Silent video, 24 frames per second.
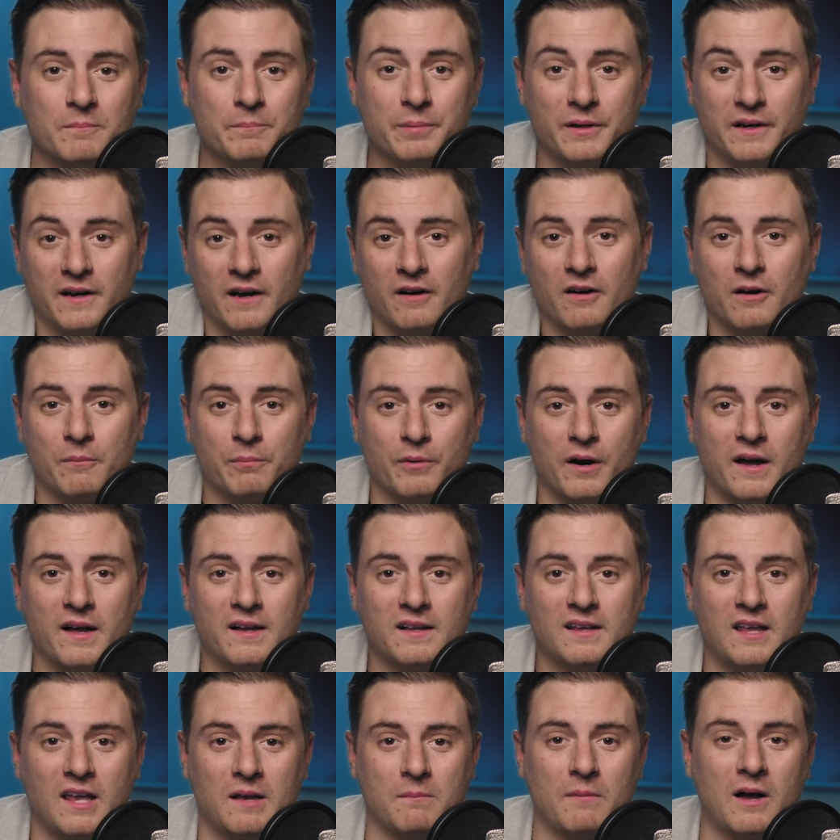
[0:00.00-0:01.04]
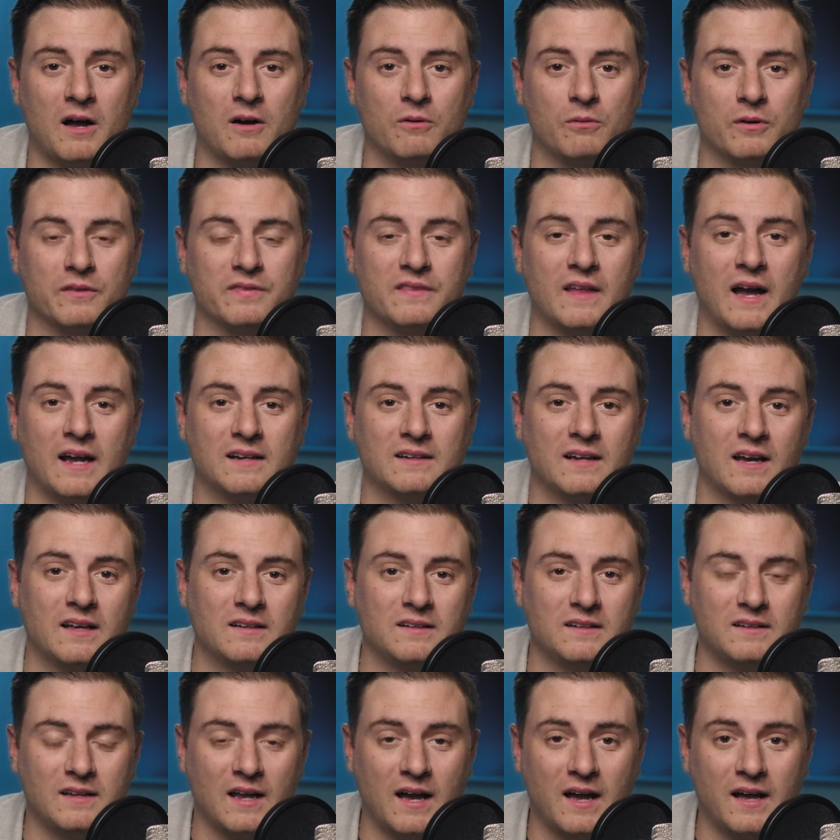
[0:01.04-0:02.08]
Panera Bread came out with
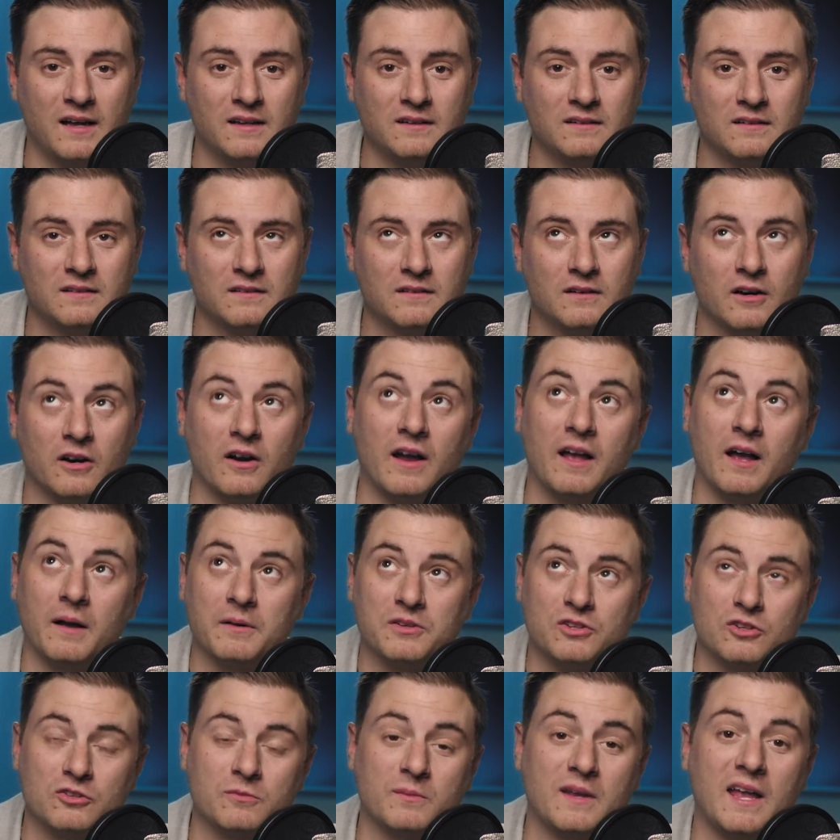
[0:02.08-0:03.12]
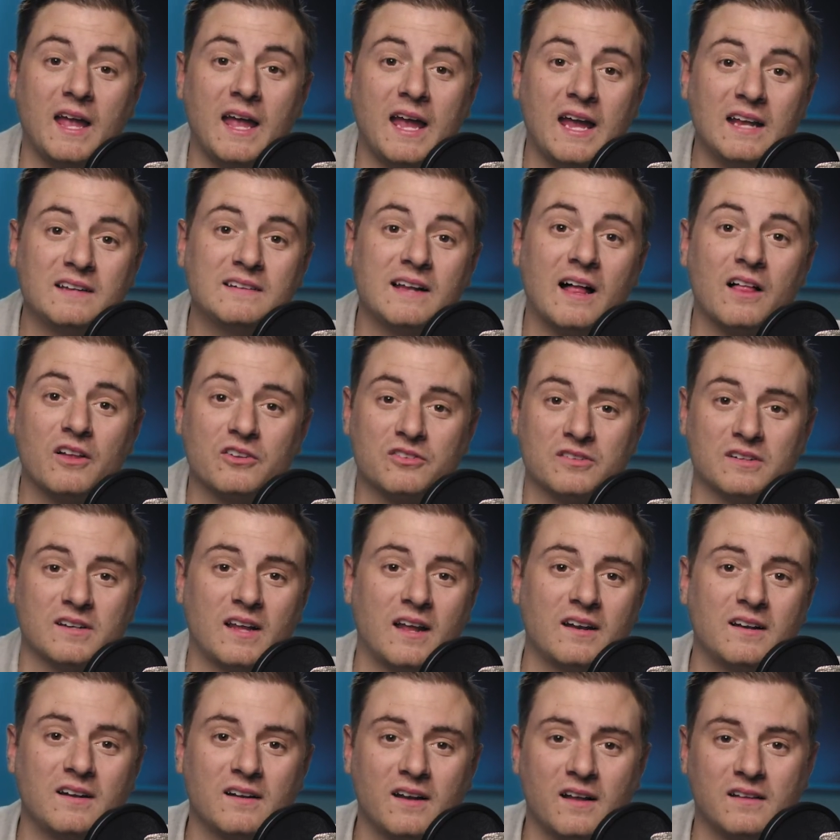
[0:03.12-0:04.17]

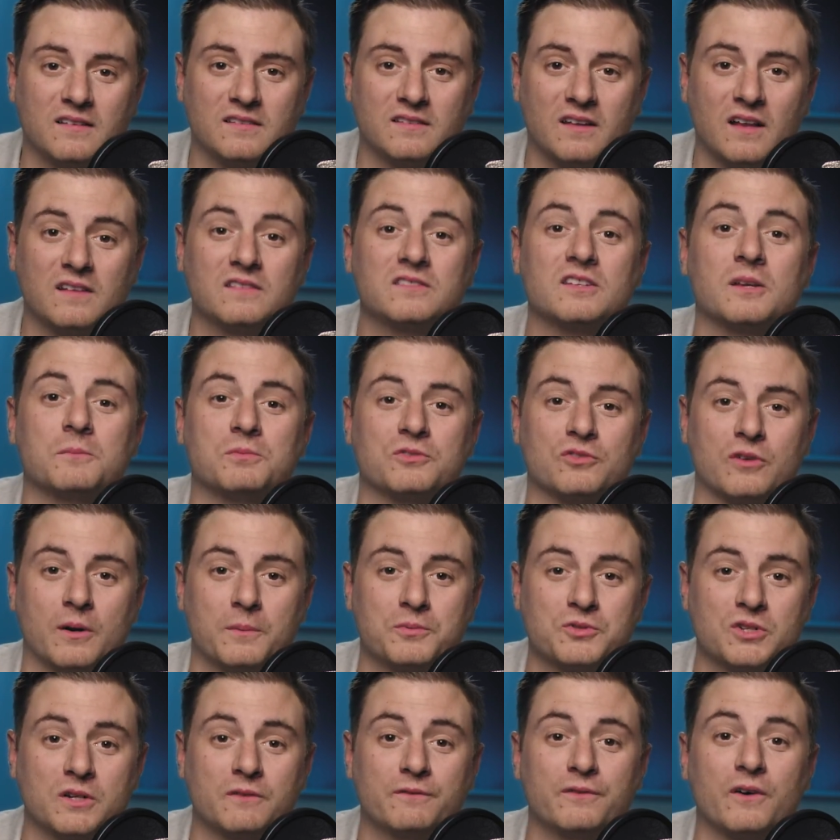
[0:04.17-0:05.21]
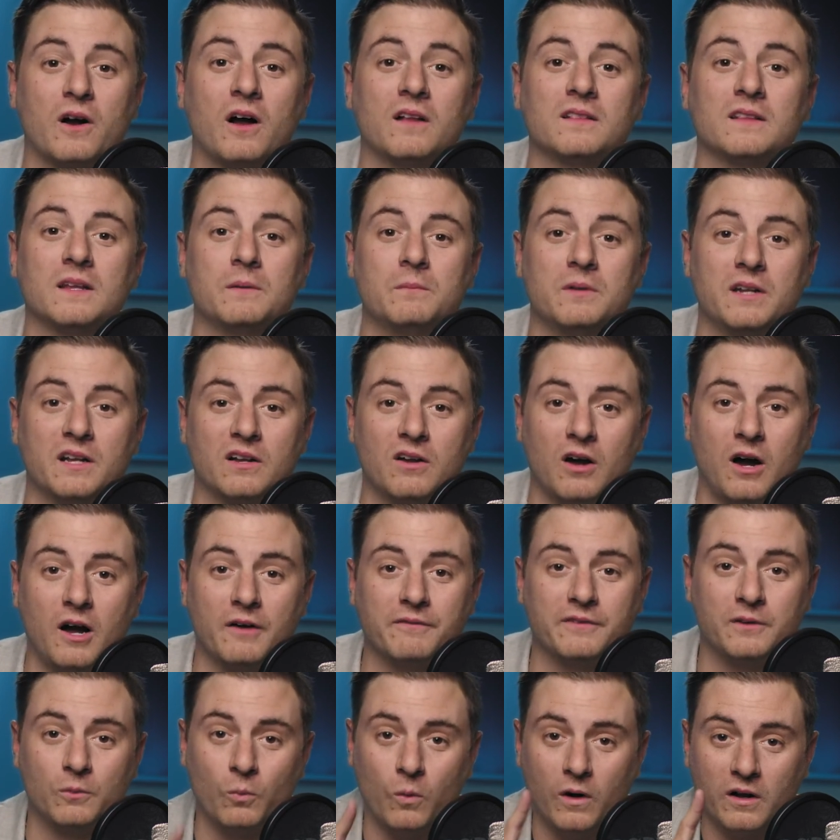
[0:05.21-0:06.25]
$8.99 subscription for unlimited
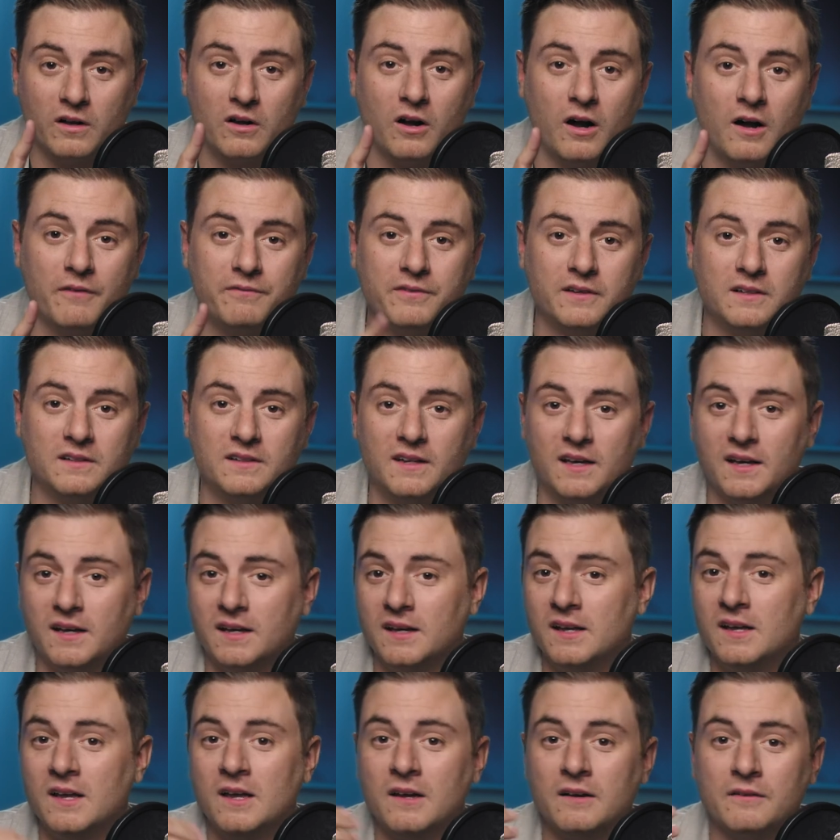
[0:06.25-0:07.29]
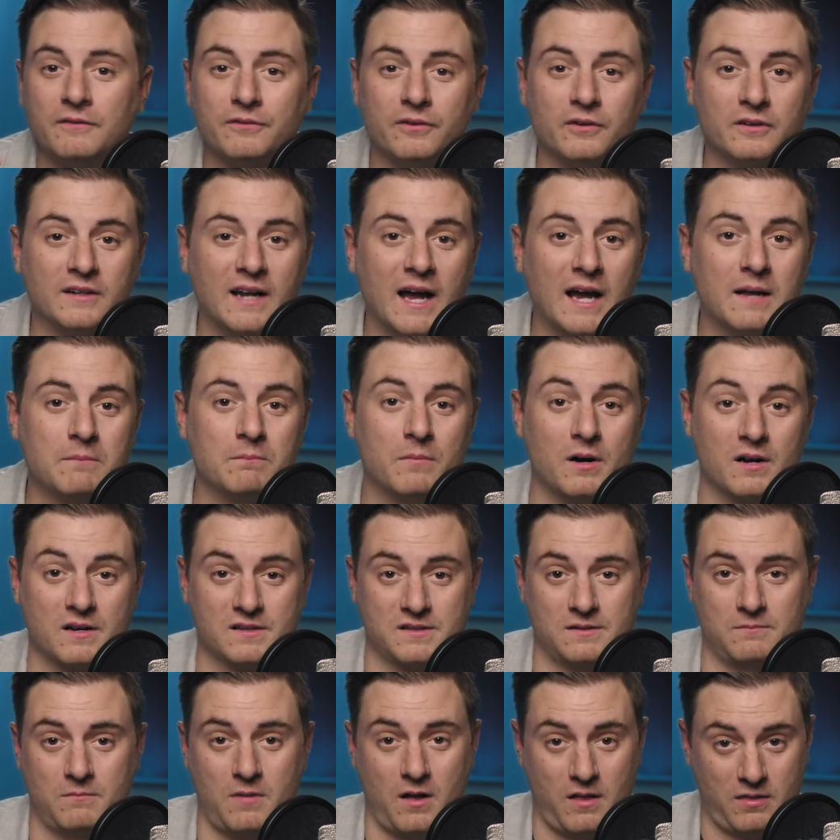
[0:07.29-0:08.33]
coffee. 1 coffee a day for
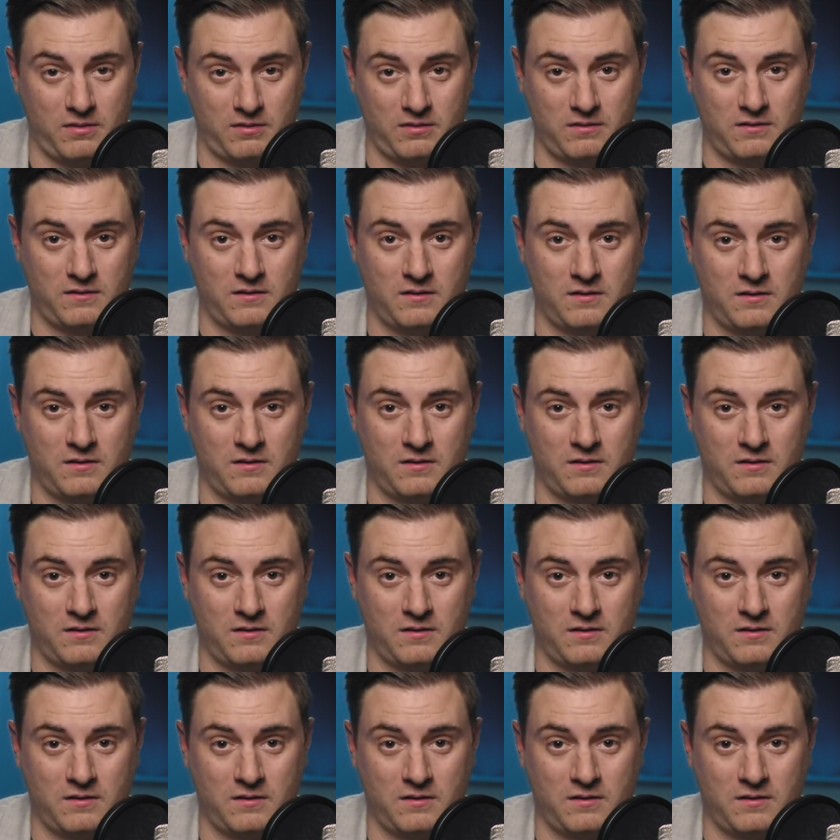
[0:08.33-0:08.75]
$9 a month.